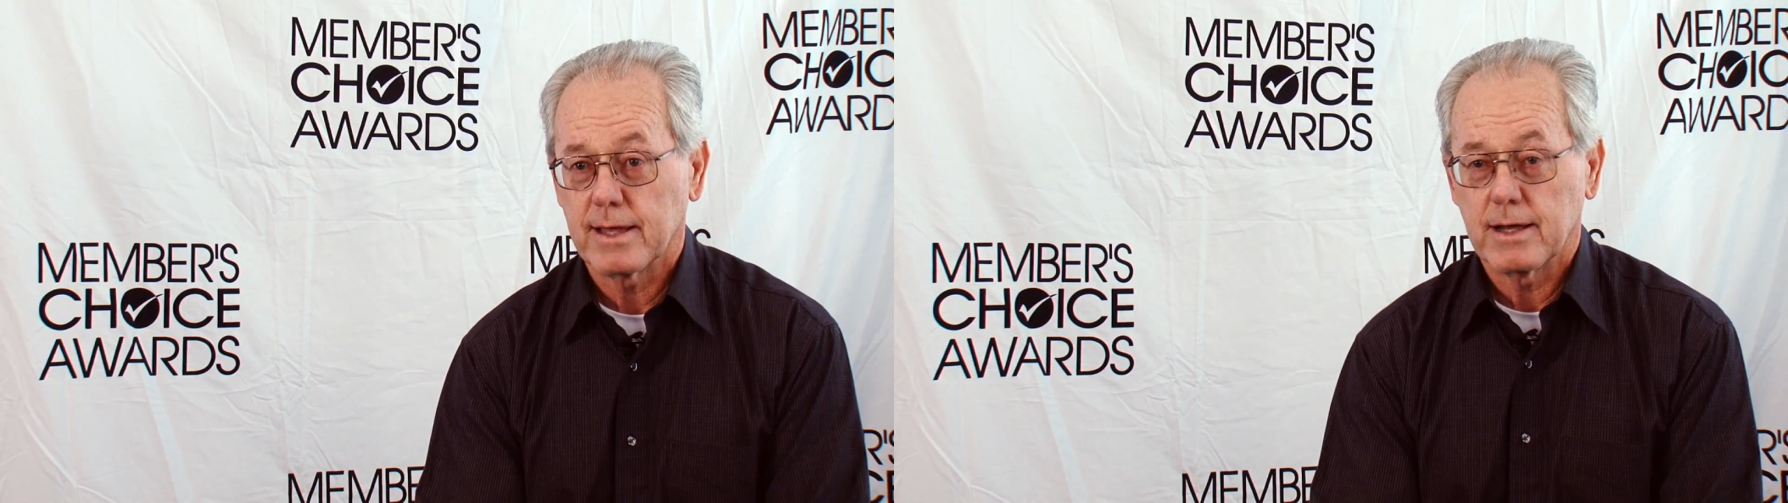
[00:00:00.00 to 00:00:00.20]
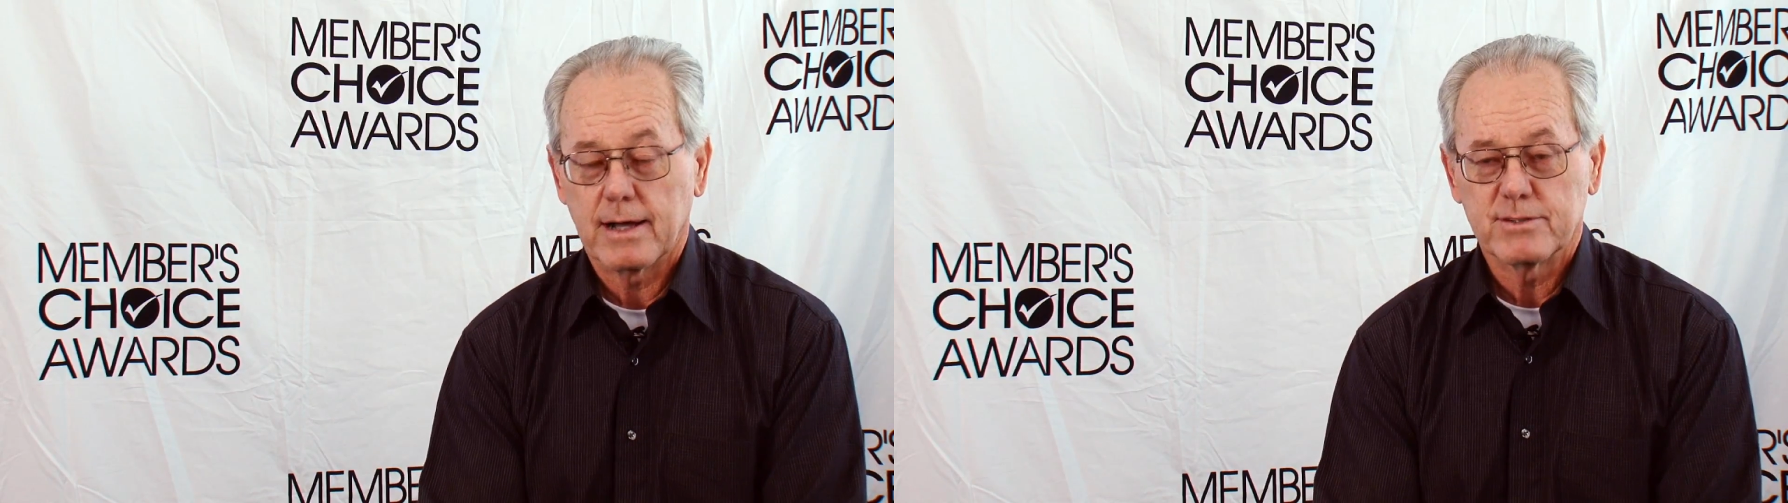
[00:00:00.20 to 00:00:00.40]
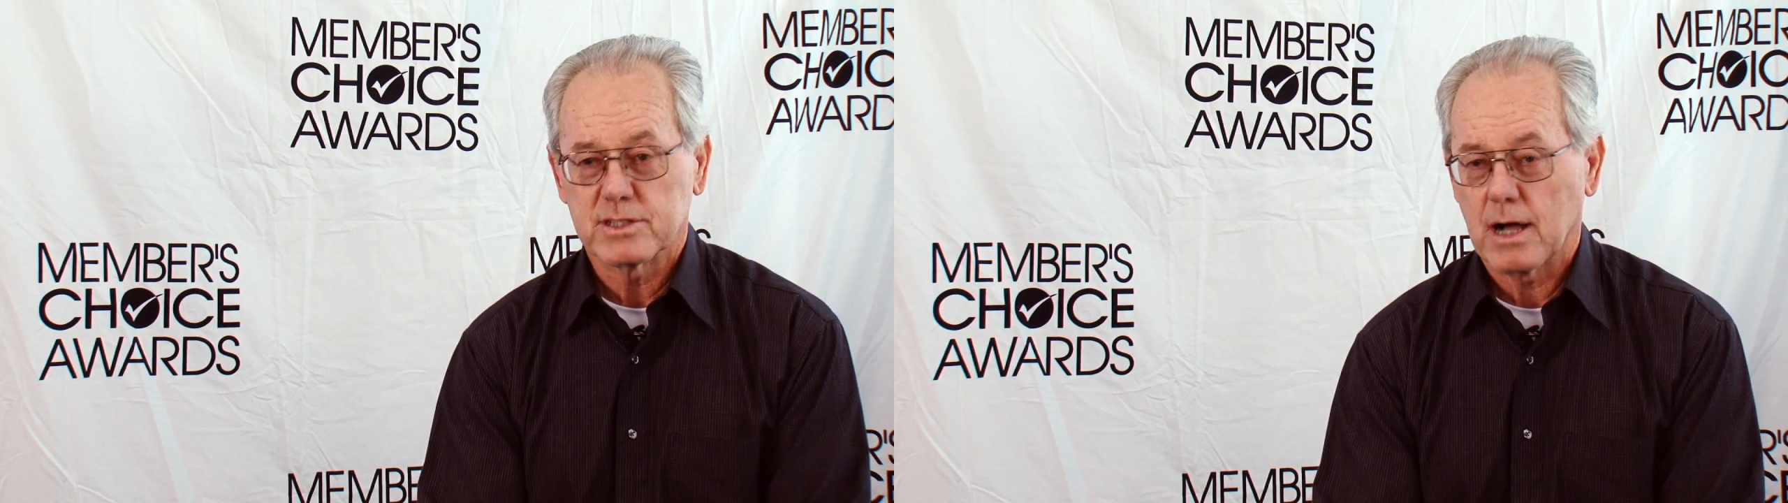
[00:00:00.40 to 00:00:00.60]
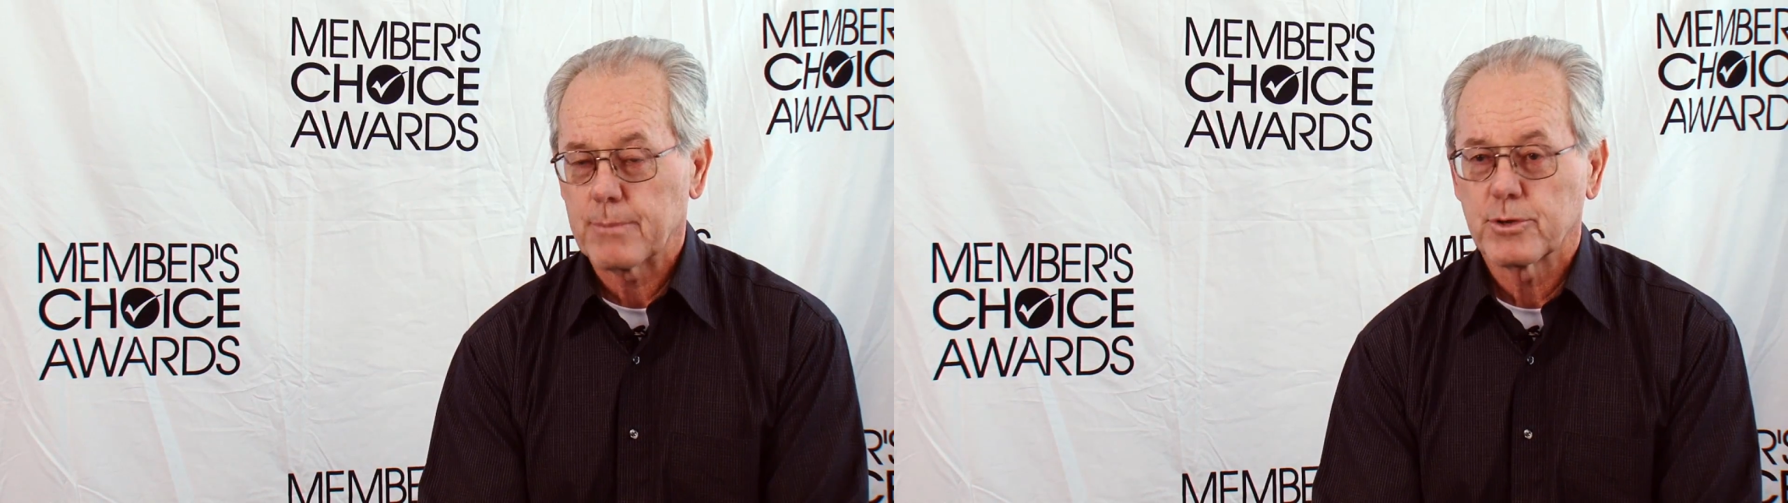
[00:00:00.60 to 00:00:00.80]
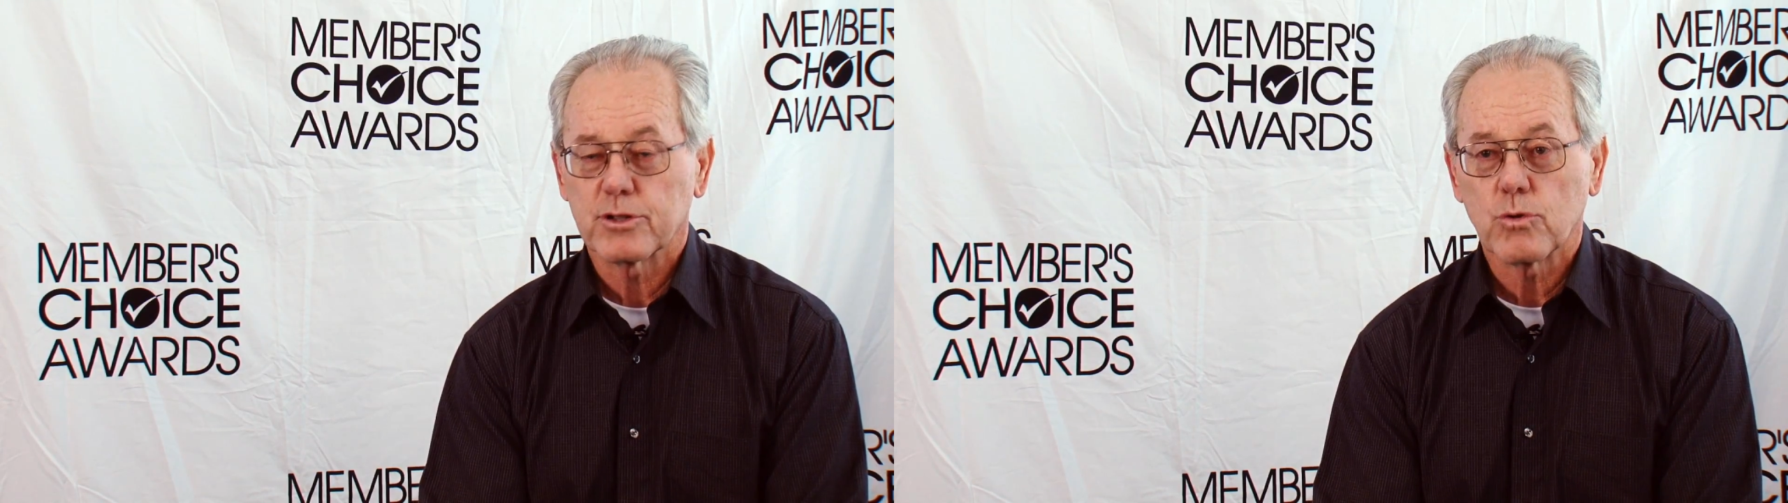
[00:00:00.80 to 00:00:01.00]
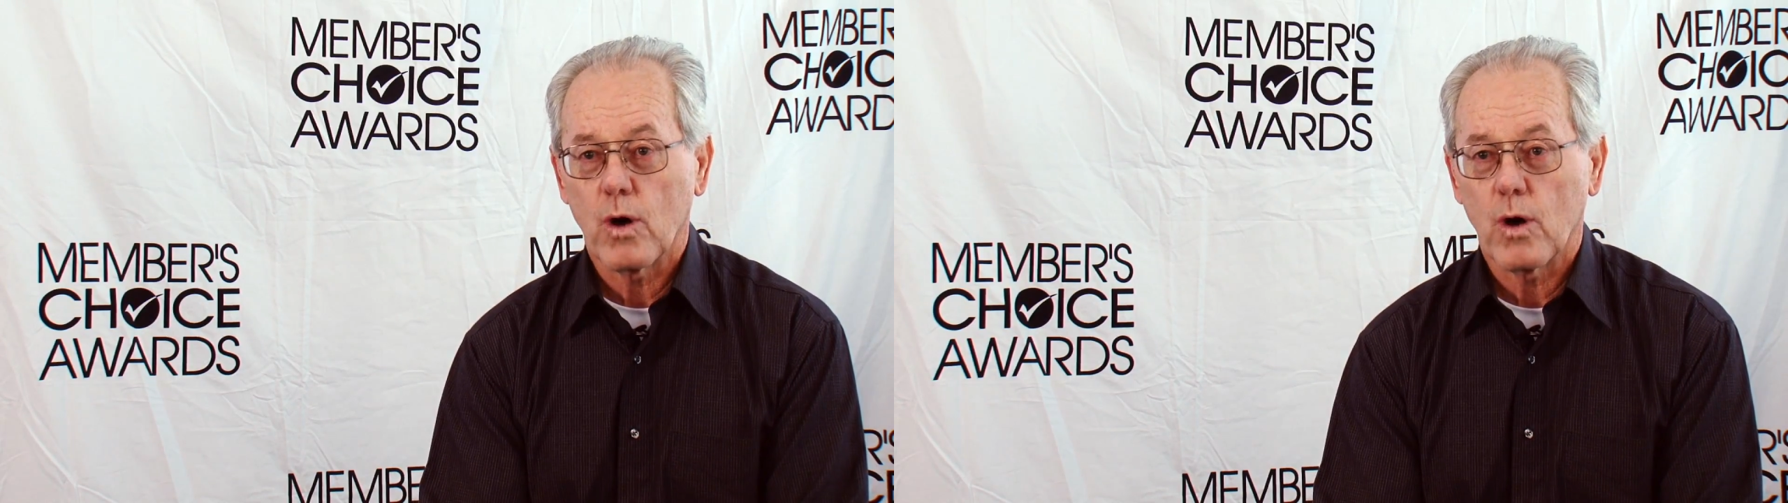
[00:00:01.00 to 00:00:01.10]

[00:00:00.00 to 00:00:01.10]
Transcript: They always operated